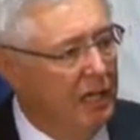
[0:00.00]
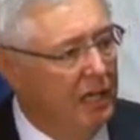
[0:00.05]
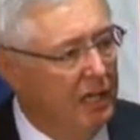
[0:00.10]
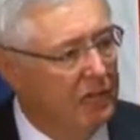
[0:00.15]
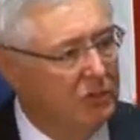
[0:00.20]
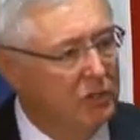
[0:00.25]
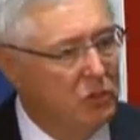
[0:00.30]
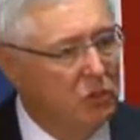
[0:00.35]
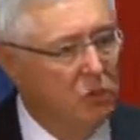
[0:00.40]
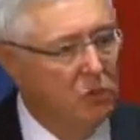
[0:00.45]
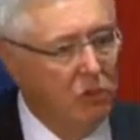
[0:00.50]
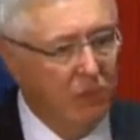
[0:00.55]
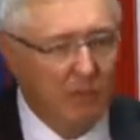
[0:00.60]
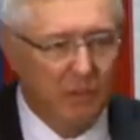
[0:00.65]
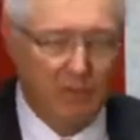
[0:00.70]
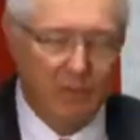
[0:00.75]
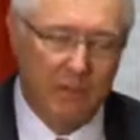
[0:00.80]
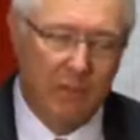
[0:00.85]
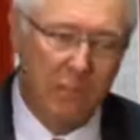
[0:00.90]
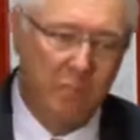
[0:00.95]
And to
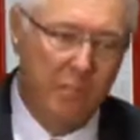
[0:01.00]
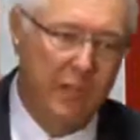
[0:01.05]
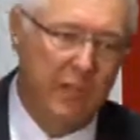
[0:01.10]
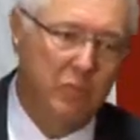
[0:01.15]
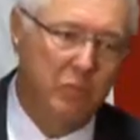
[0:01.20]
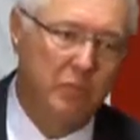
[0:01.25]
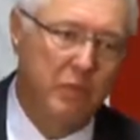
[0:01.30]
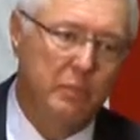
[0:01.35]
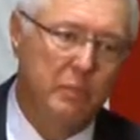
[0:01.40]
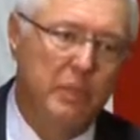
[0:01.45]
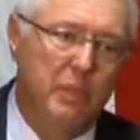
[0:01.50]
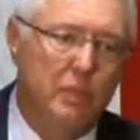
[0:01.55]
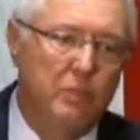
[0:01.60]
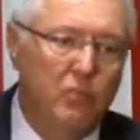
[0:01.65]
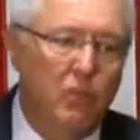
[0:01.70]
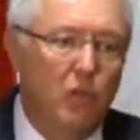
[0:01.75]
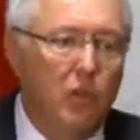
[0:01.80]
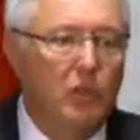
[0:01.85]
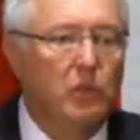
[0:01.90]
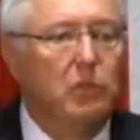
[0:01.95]
the men and women that have
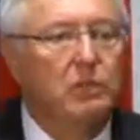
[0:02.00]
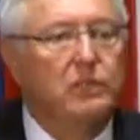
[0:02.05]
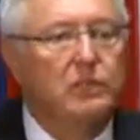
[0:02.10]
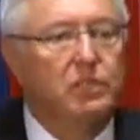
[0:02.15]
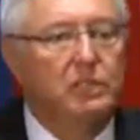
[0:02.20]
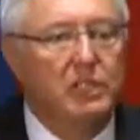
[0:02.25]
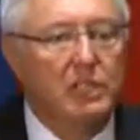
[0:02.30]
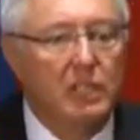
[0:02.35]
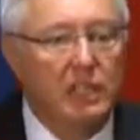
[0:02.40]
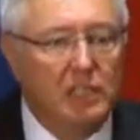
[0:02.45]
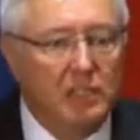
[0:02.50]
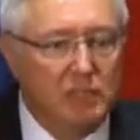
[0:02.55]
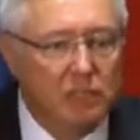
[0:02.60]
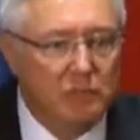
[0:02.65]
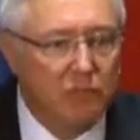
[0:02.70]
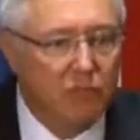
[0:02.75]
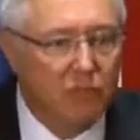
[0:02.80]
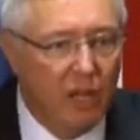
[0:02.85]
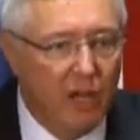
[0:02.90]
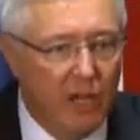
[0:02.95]
gone overseas
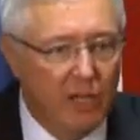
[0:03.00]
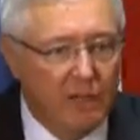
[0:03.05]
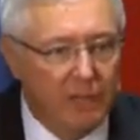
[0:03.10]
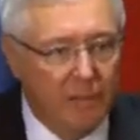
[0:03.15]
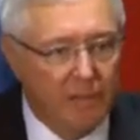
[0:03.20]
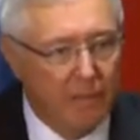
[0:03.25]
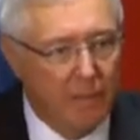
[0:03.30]
and fought,